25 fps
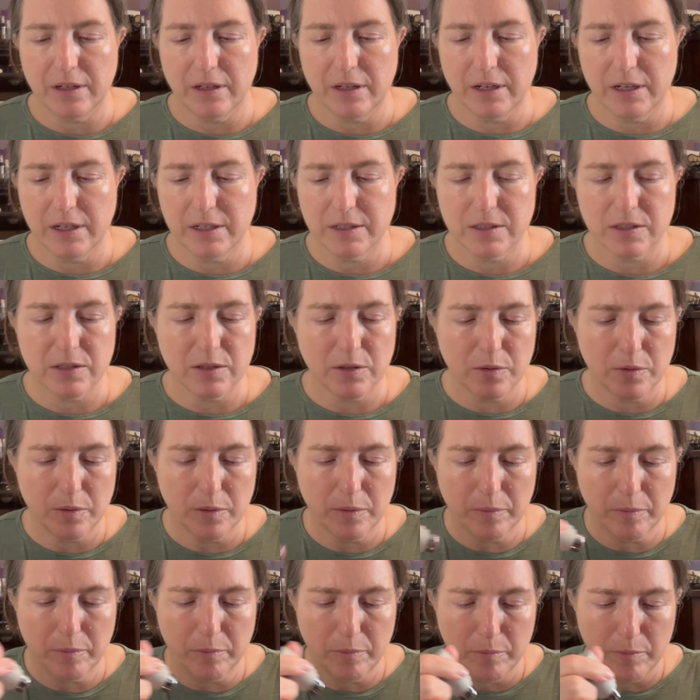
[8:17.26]
And so
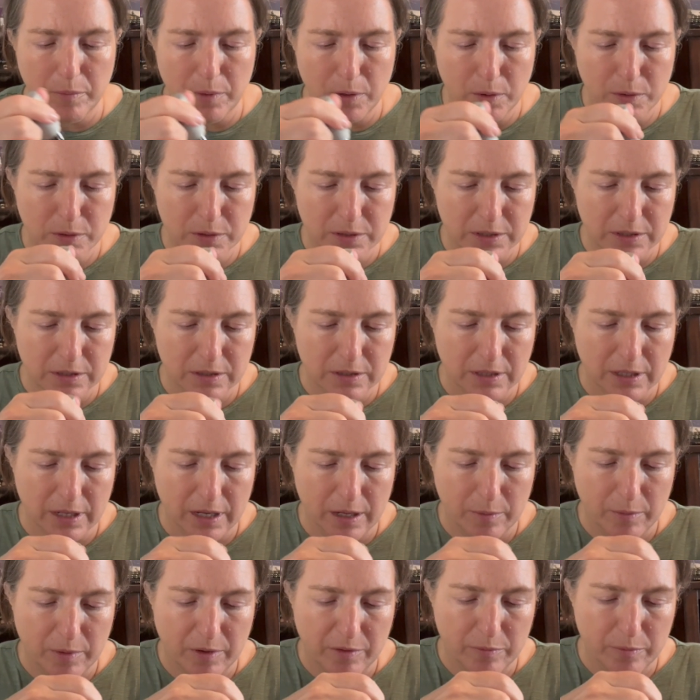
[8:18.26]
most of the
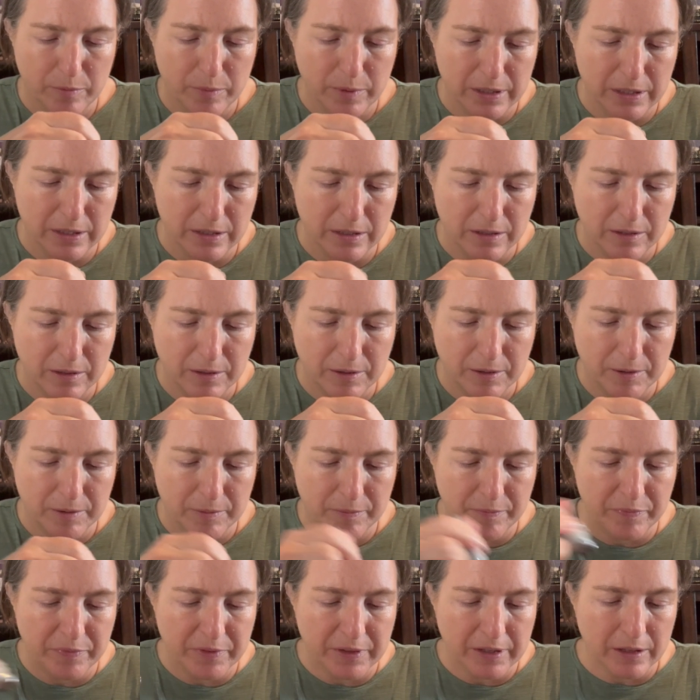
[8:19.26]
time I've been
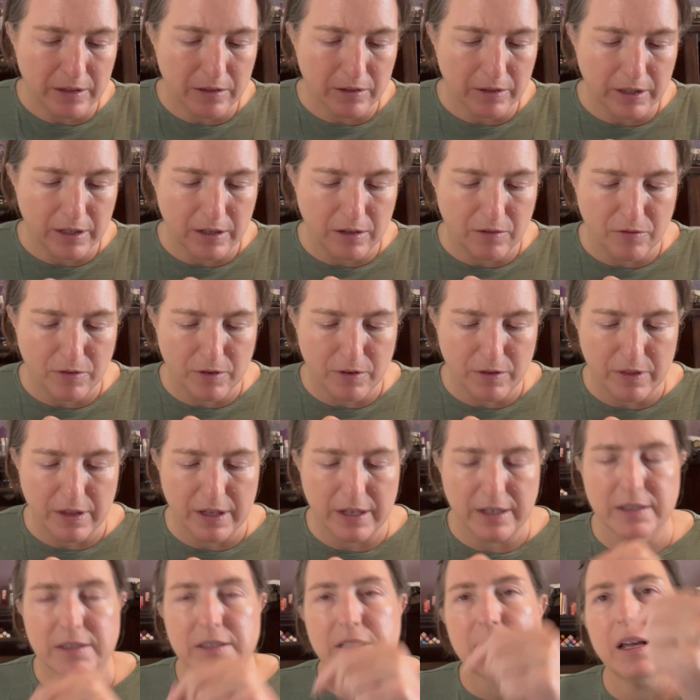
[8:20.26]
looking for
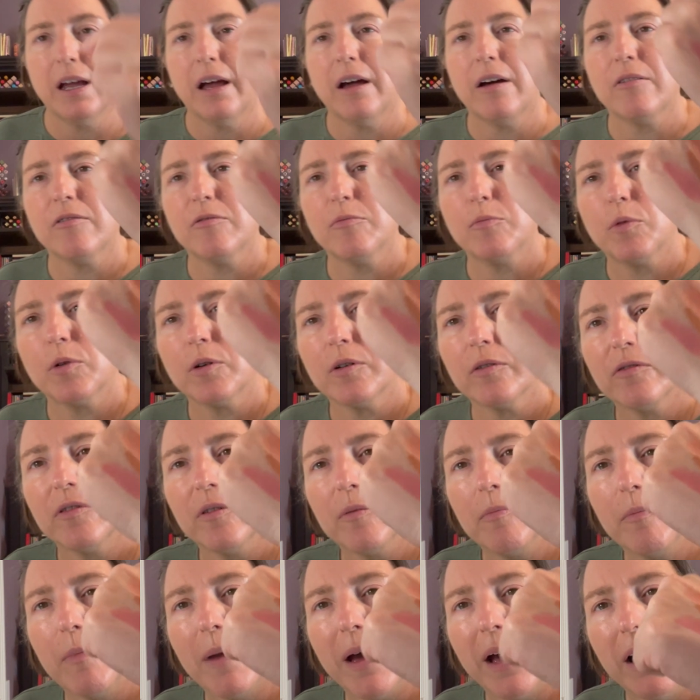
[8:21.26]
things that have more of a
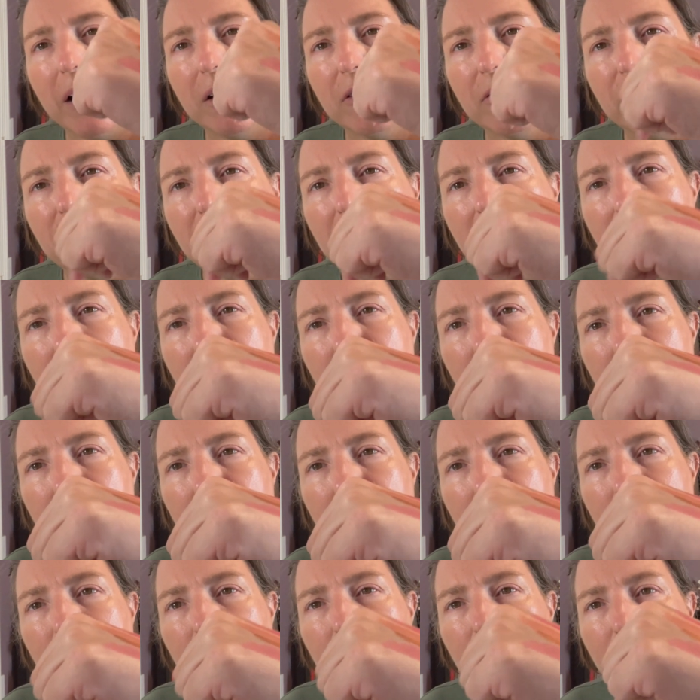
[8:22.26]
matte finish,
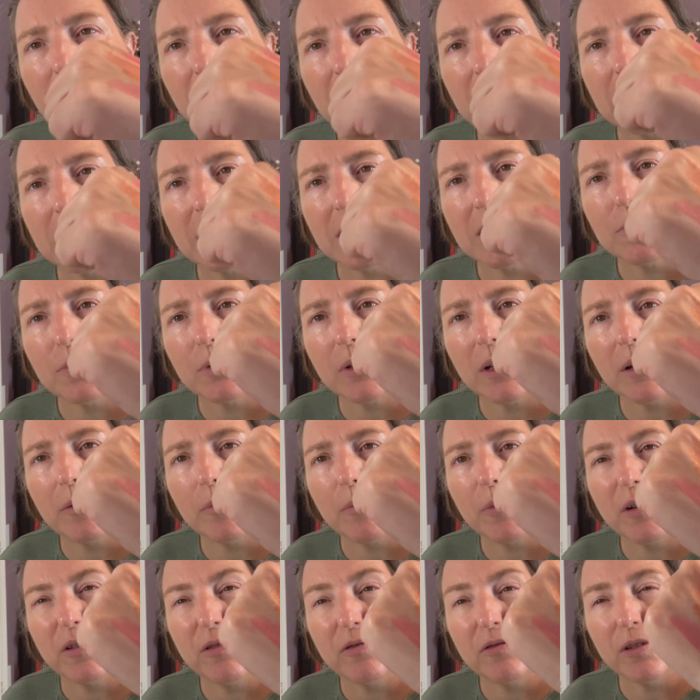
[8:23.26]
because that's what I
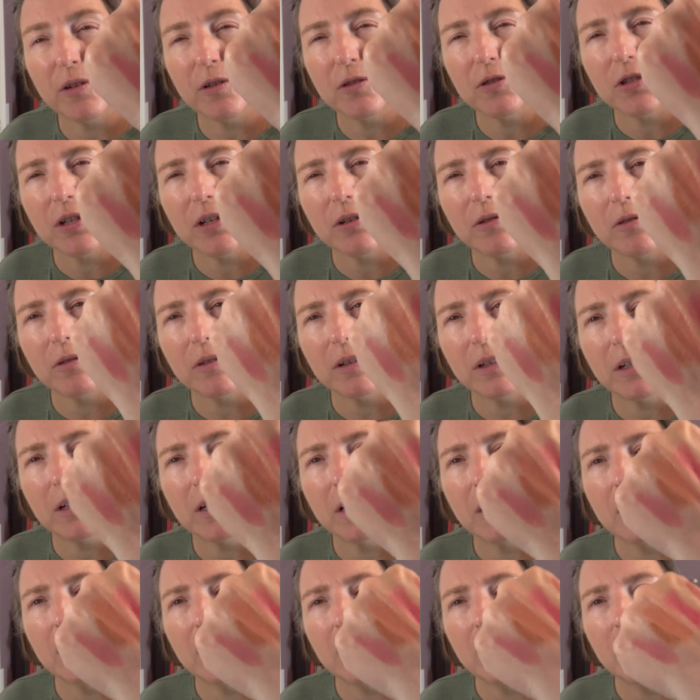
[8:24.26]
prefer generally.
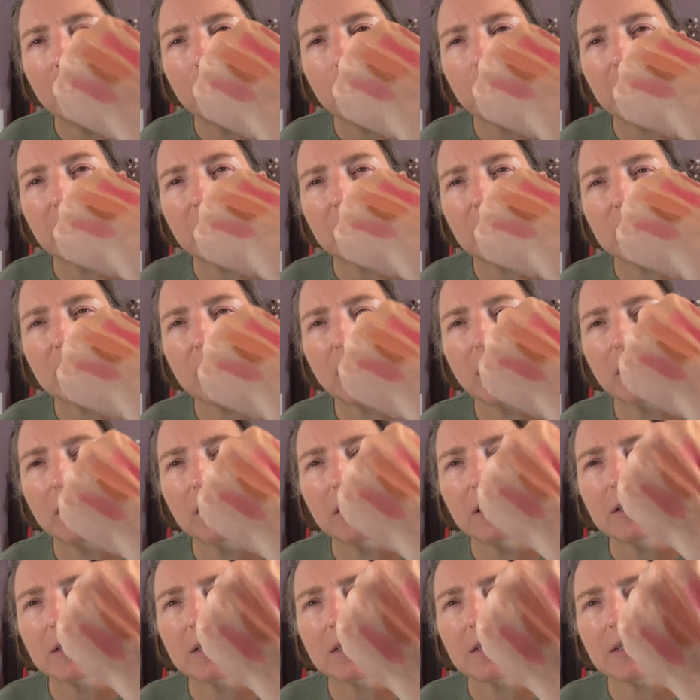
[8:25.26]
But the
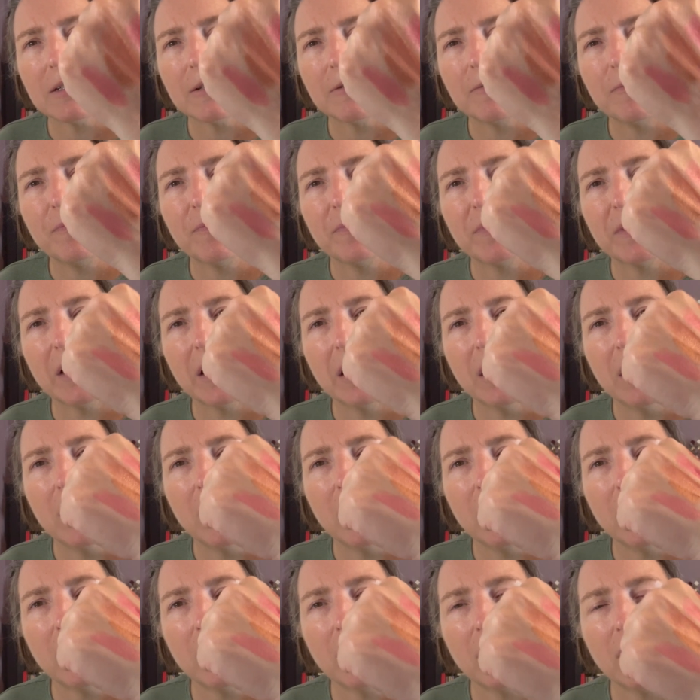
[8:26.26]
Charlotte's,
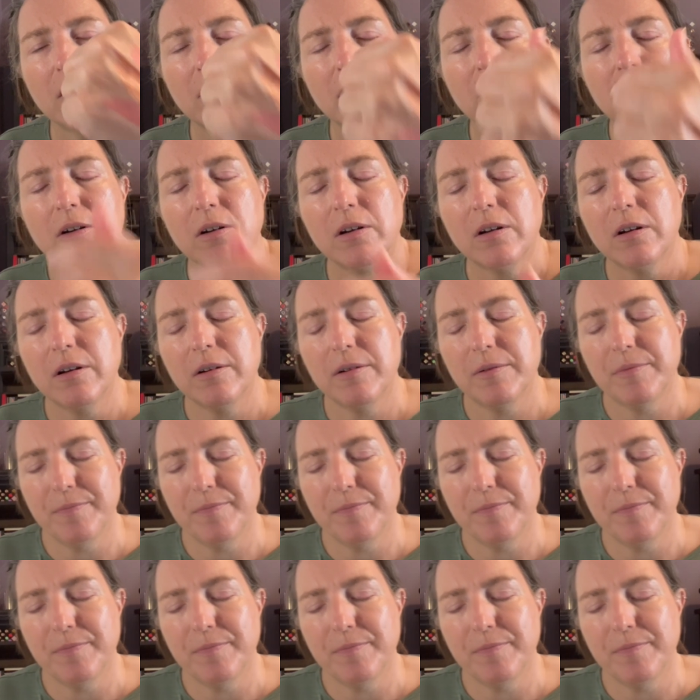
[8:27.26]
her